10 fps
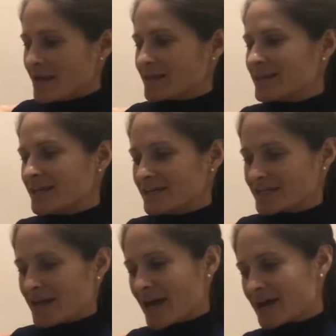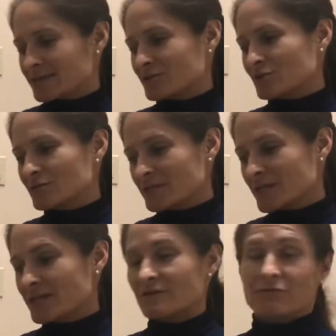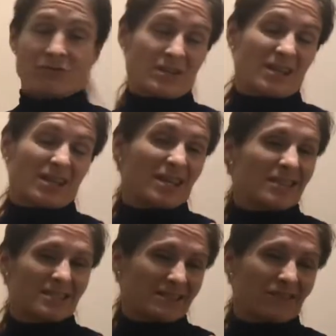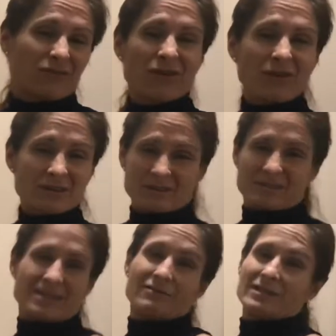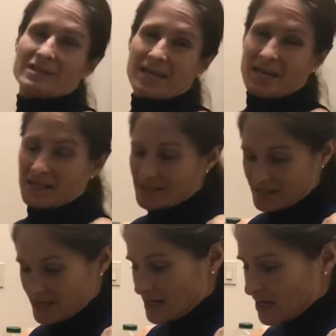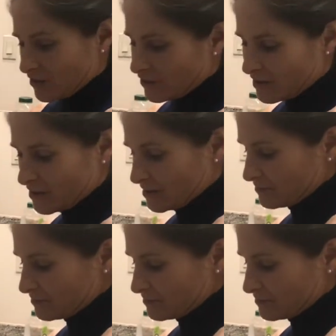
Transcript: This has to sit for at least 4 to 7 days, or